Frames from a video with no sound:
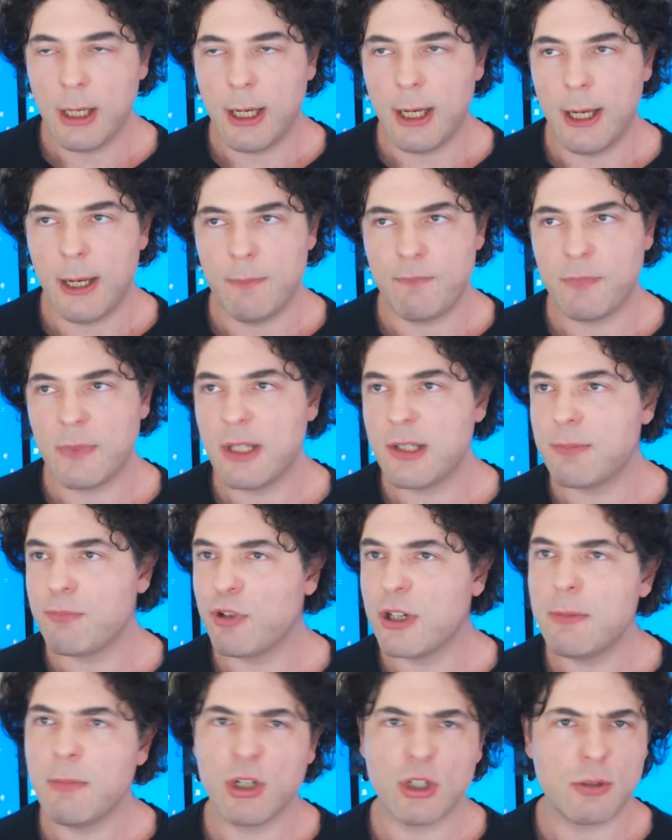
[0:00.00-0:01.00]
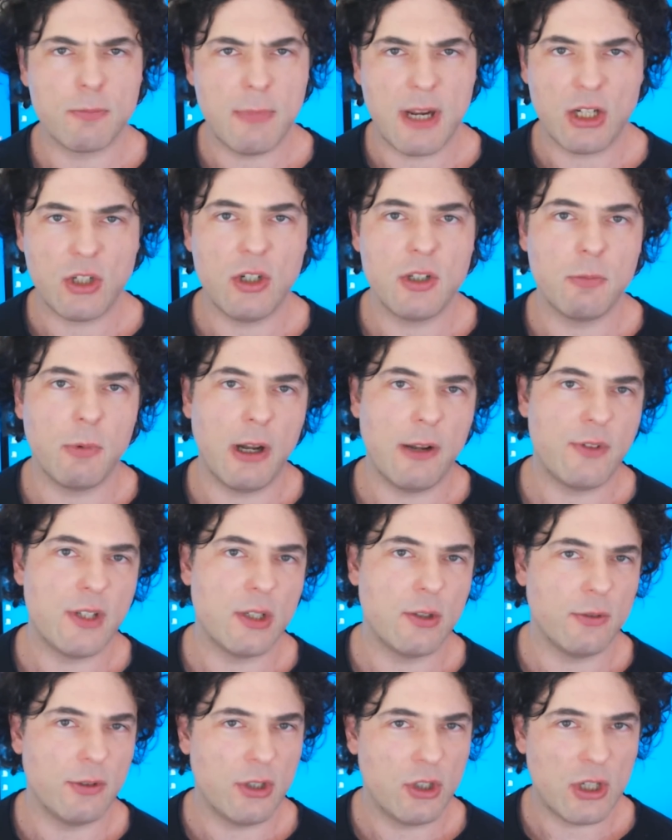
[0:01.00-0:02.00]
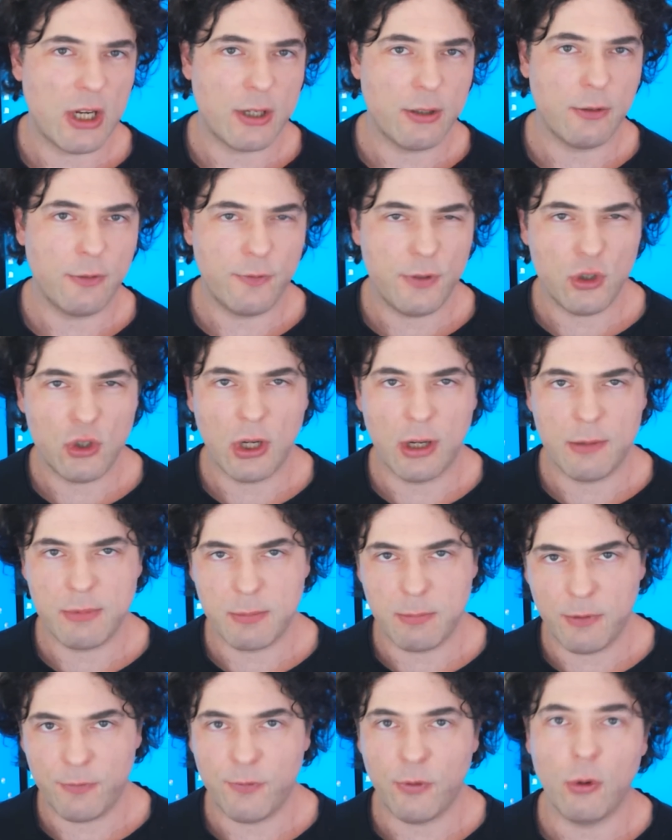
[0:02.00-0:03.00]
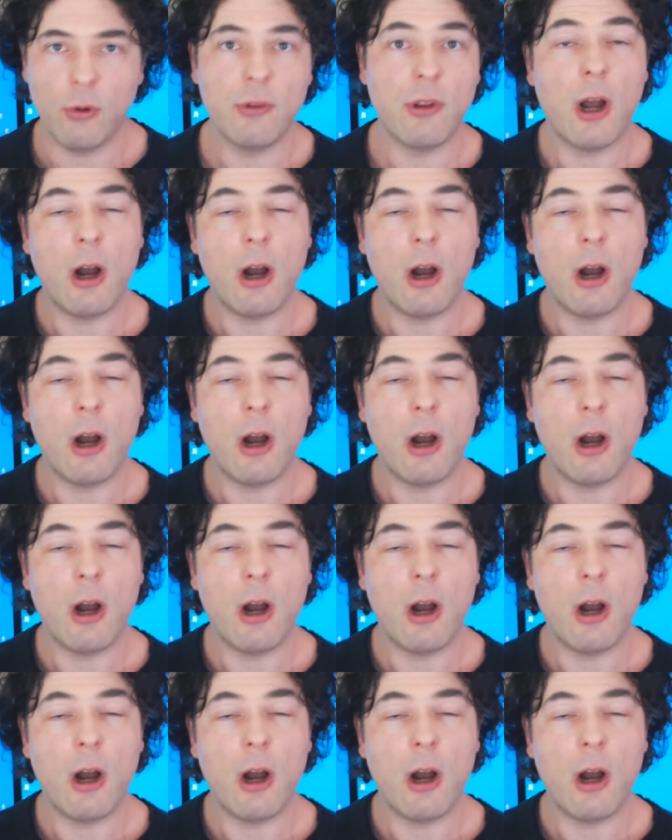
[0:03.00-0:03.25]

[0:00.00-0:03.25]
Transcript: Um, this pretty much matches what I've said on the channel a few times before.